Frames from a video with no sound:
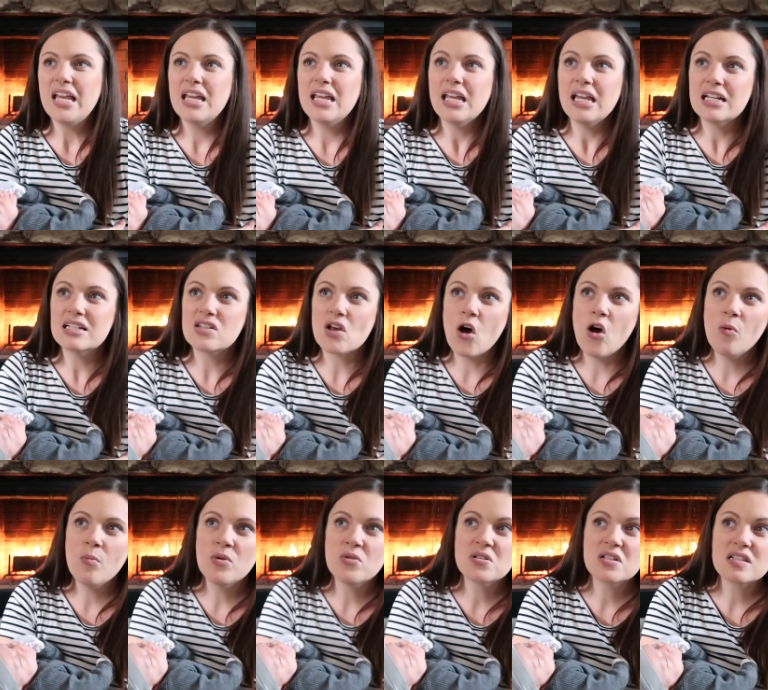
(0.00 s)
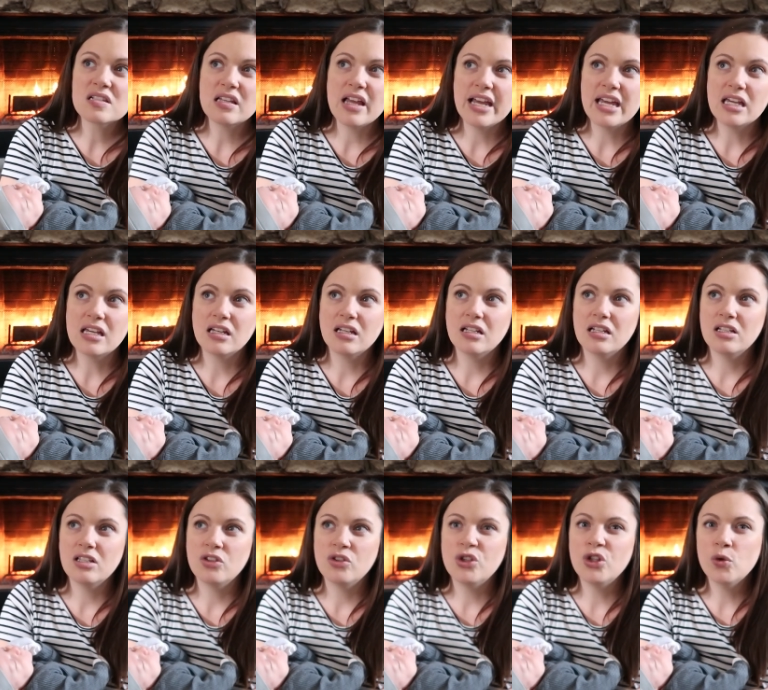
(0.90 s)
it's almost like
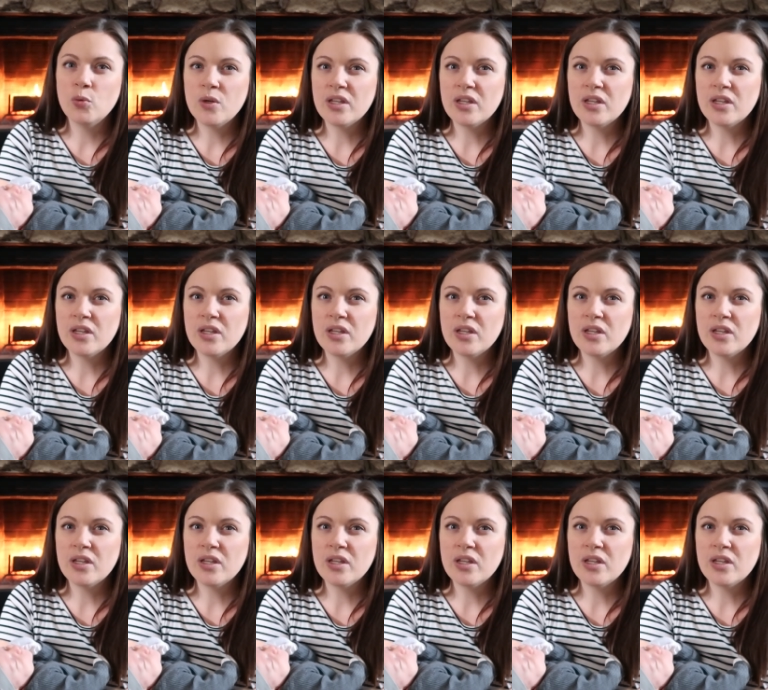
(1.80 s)
you